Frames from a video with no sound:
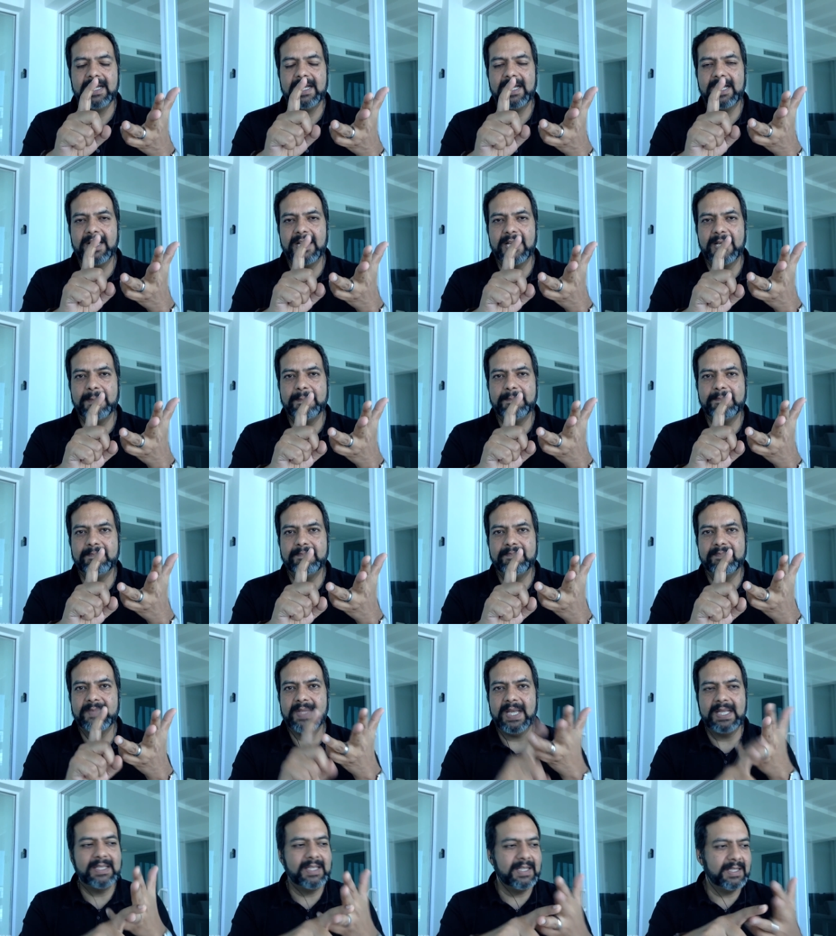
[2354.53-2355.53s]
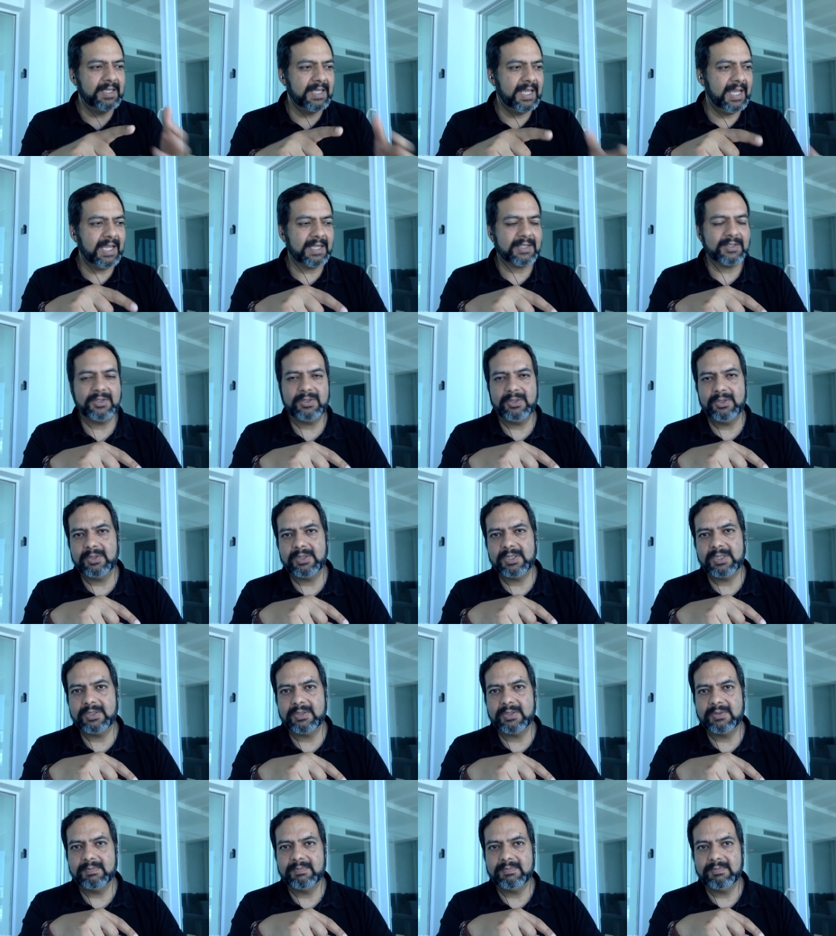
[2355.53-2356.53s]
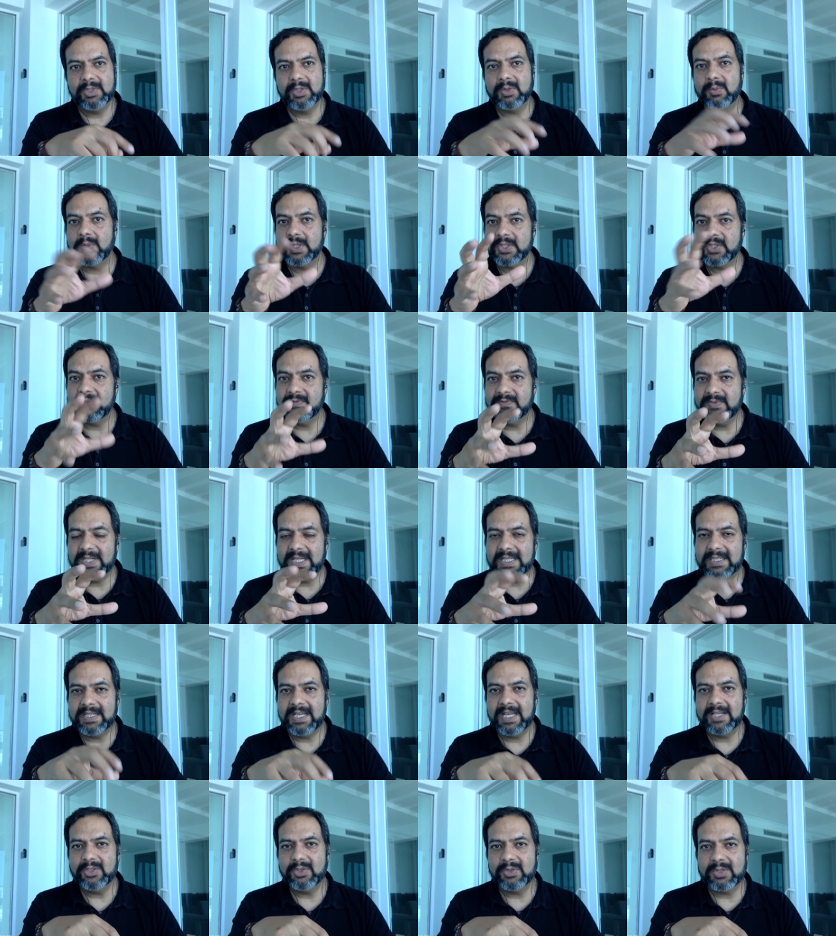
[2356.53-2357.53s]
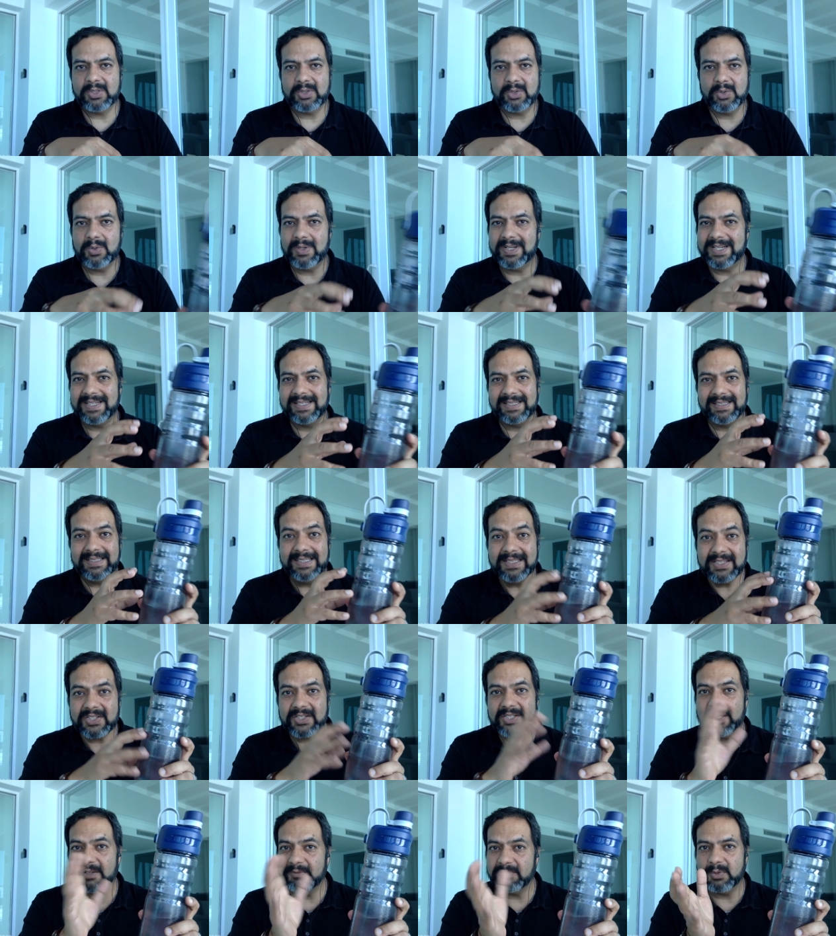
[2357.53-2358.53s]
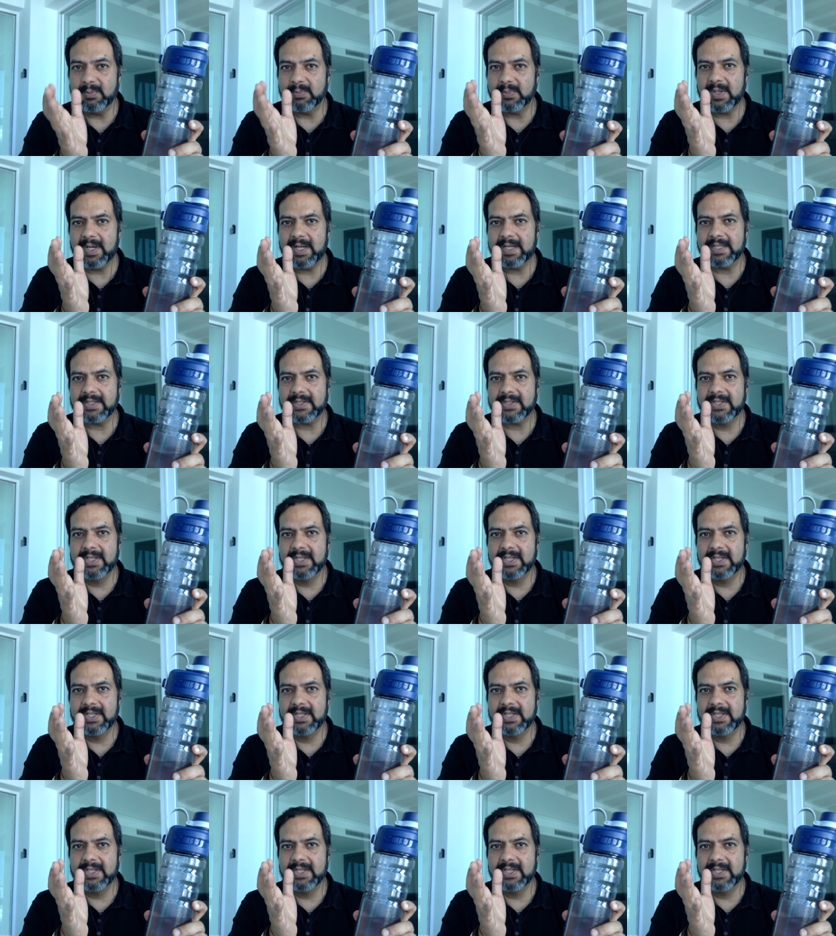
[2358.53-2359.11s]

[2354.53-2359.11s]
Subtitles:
And then heck, you can, you know, once you've done that, you can go ahead and list a few products.